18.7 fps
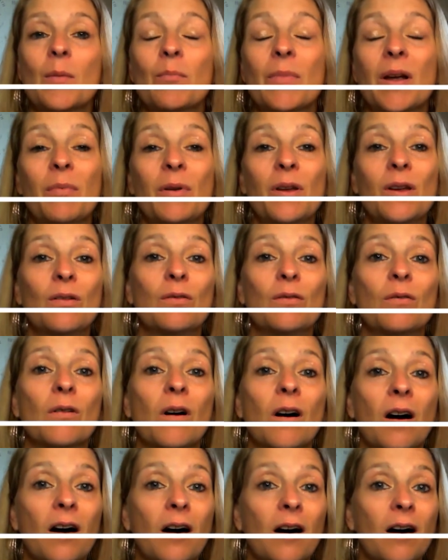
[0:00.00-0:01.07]
Maybe you
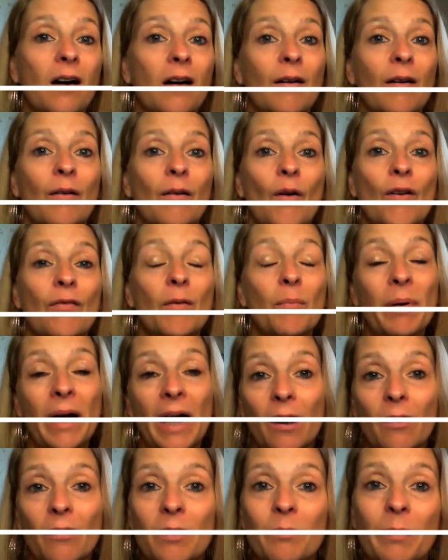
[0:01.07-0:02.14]
are
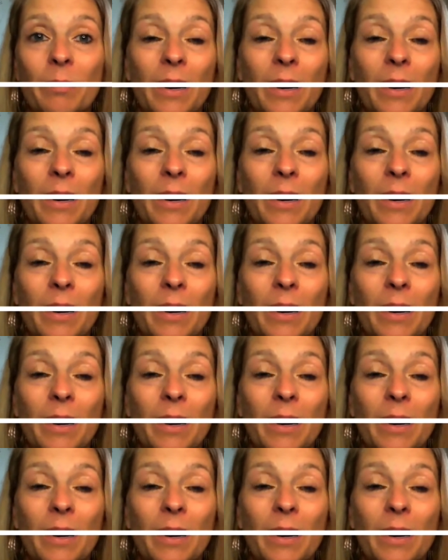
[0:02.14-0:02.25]
overpowered